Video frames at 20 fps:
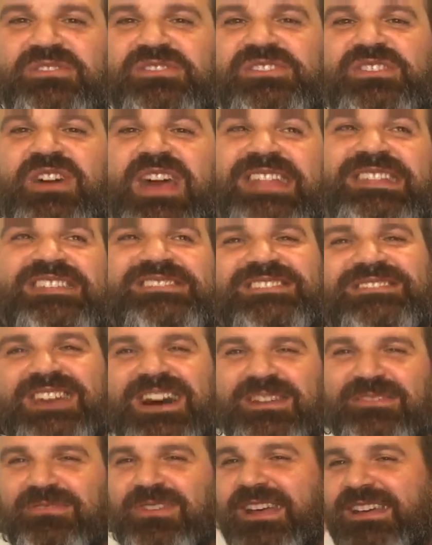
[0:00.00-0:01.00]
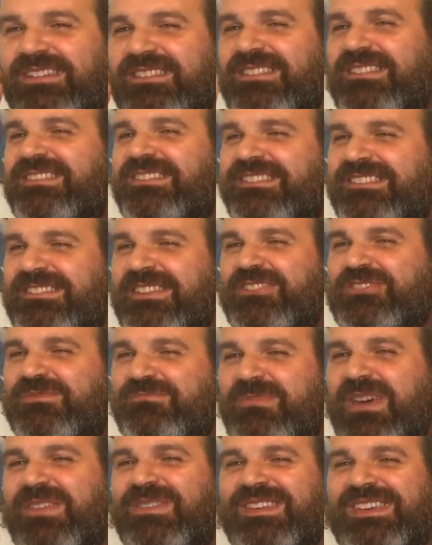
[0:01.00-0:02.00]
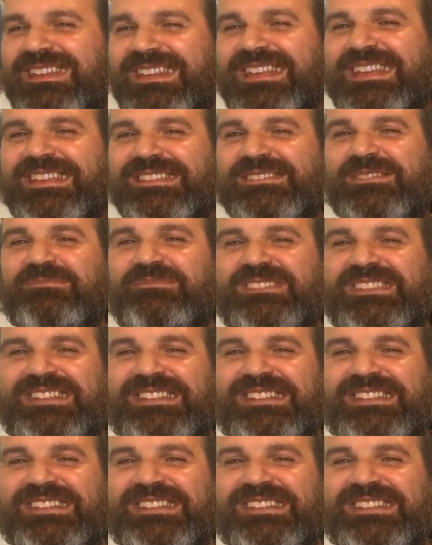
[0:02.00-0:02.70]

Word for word: So, and there's a lot of like stich method isms in